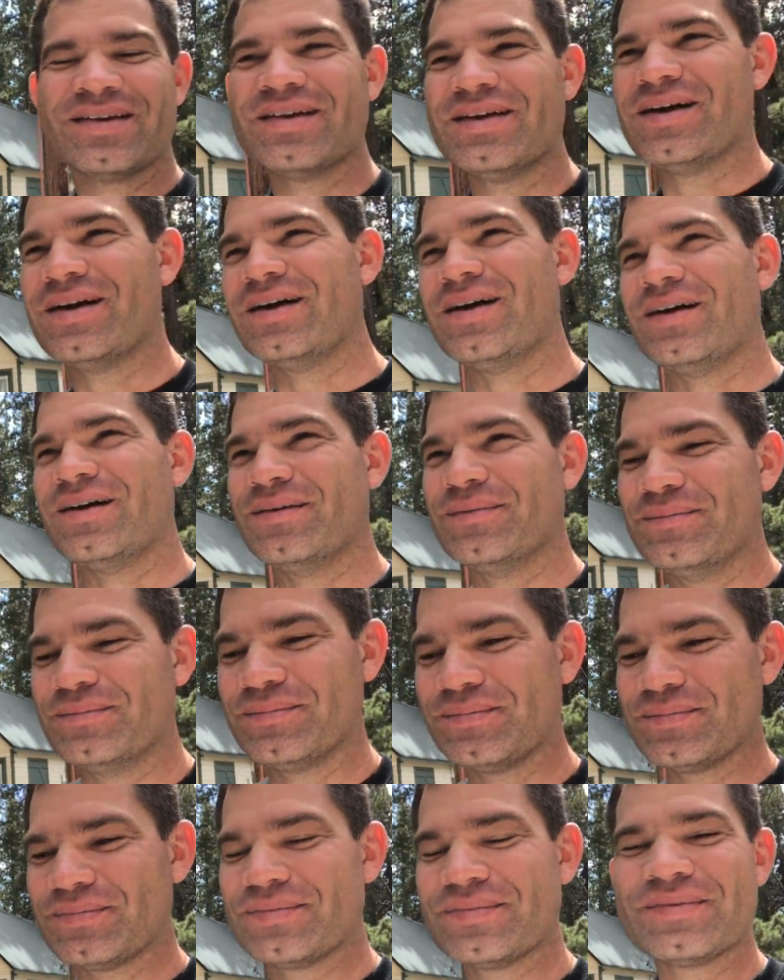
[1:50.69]

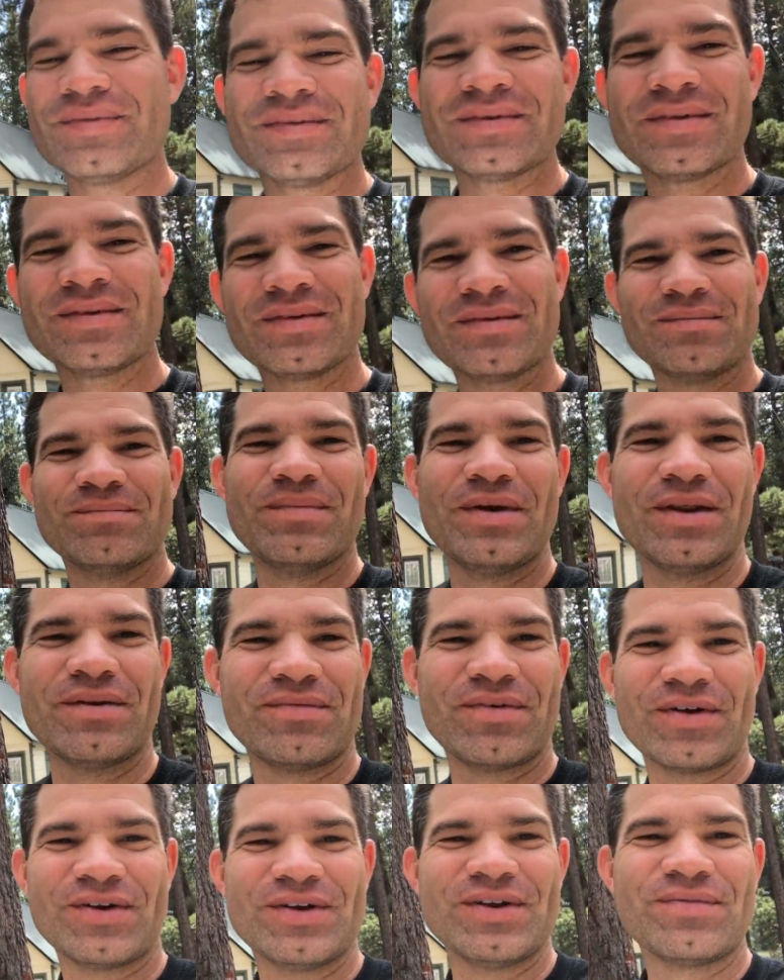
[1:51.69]
made it
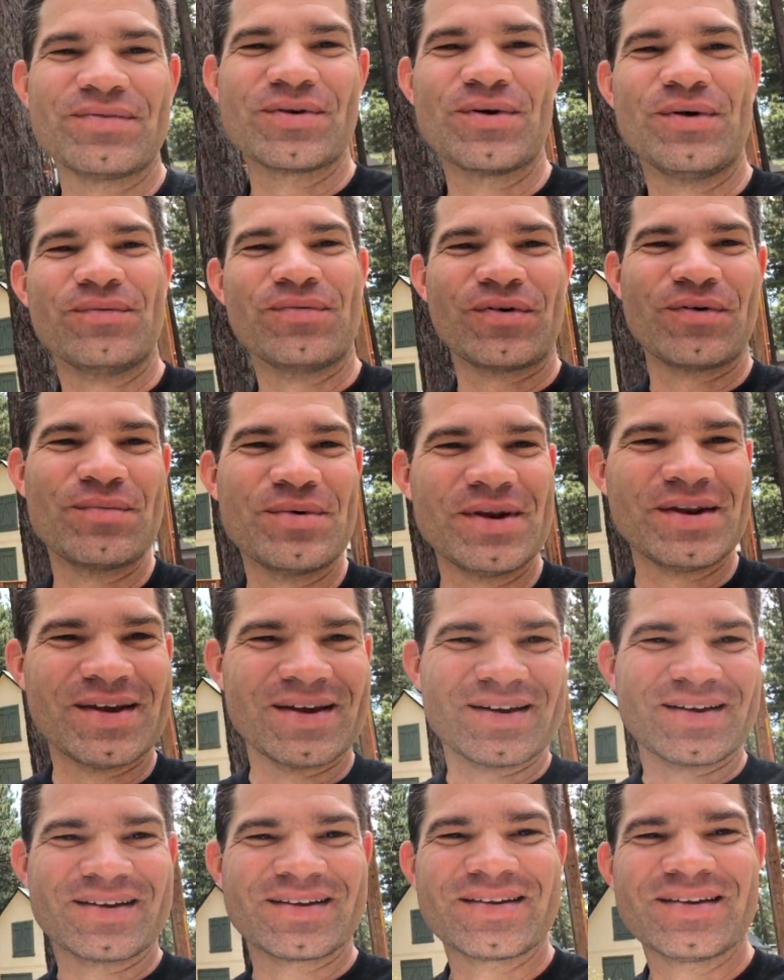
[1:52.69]
very difficult for me
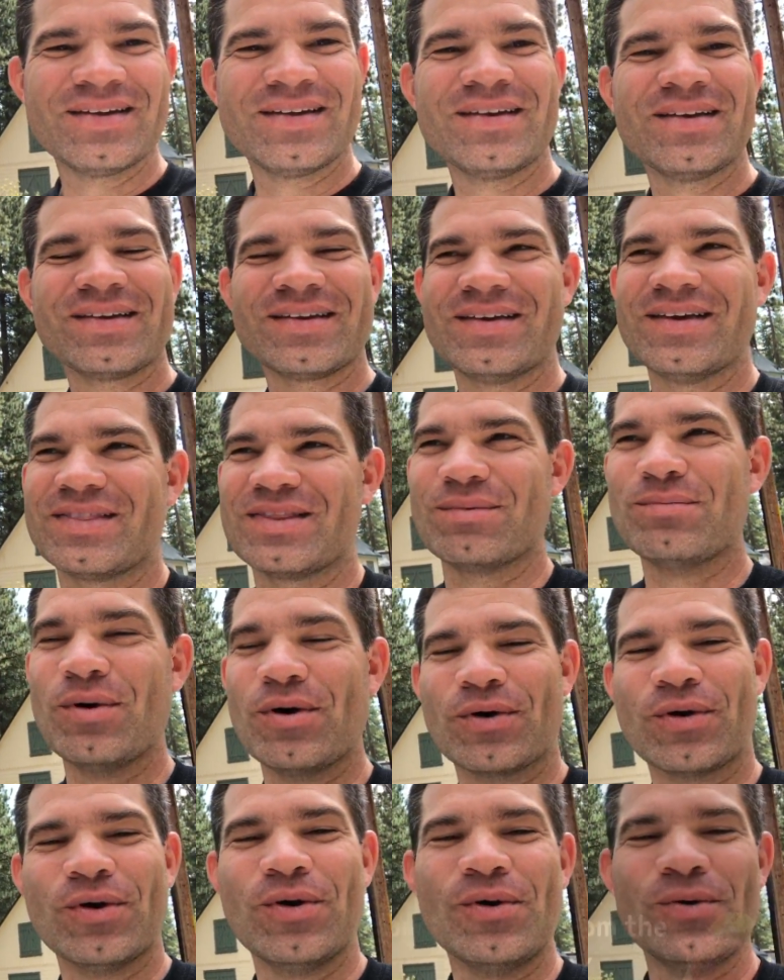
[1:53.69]
to get the
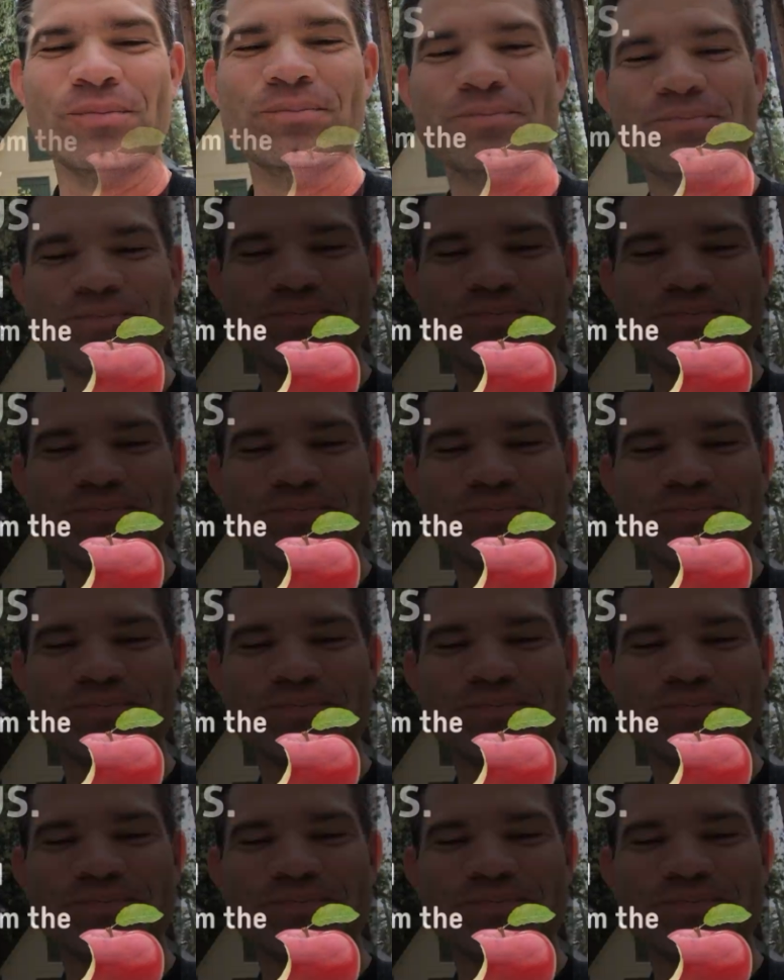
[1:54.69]
boat home. And